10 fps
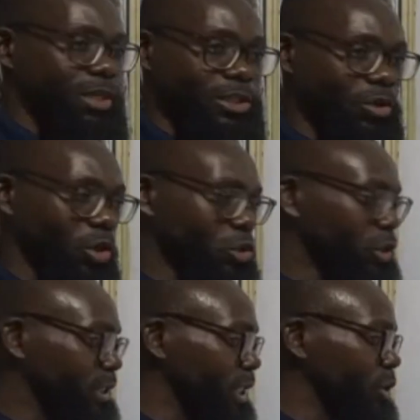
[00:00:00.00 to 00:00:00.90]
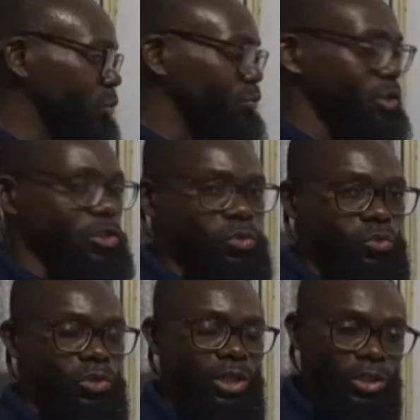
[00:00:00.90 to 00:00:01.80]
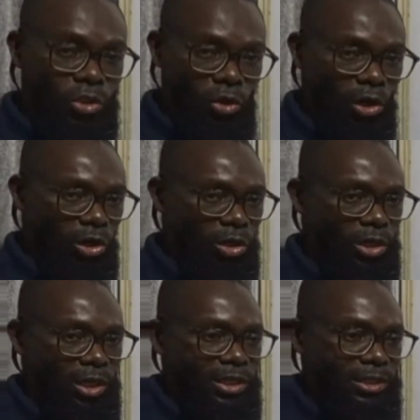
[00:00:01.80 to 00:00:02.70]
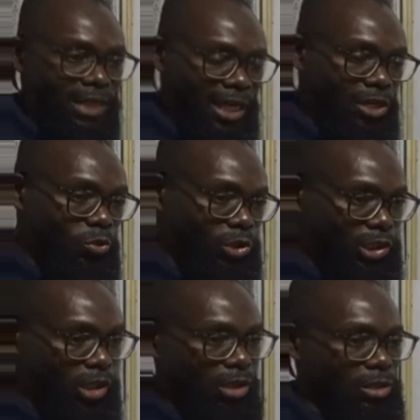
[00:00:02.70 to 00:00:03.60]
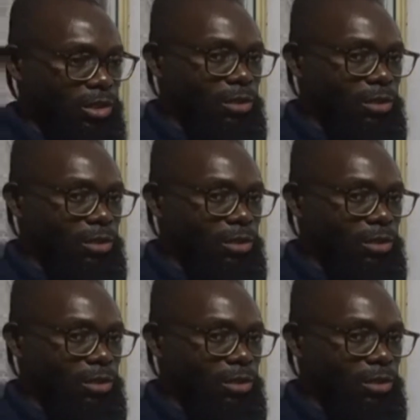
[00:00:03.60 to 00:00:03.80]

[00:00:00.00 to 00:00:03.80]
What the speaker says: is equals to C2 V2 is called dilution